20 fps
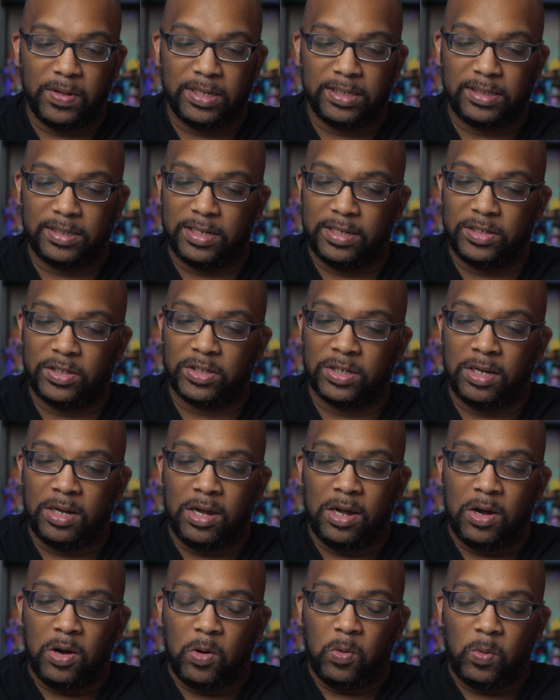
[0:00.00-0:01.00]
says,
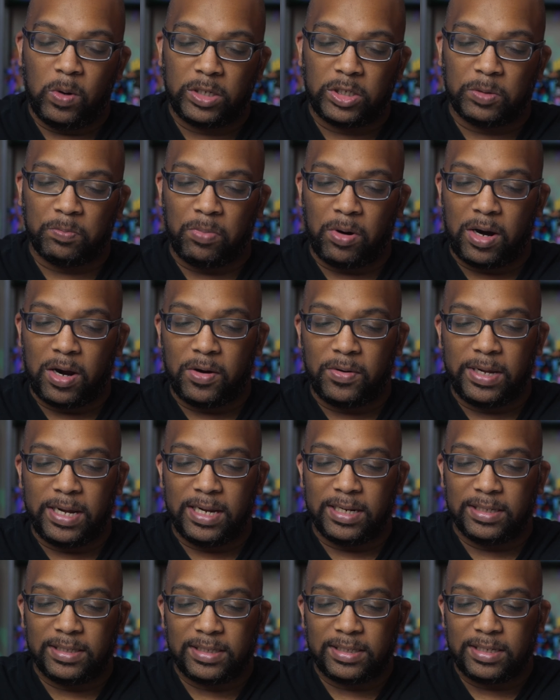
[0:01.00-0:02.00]
"What's brown
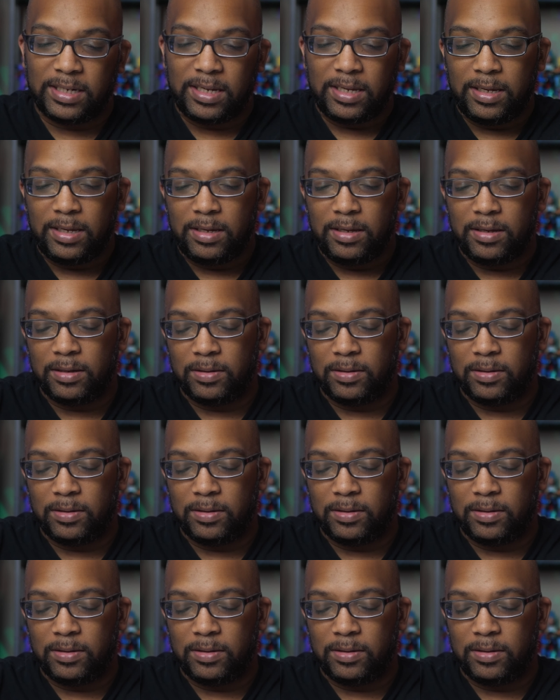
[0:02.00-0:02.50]
and sticky?"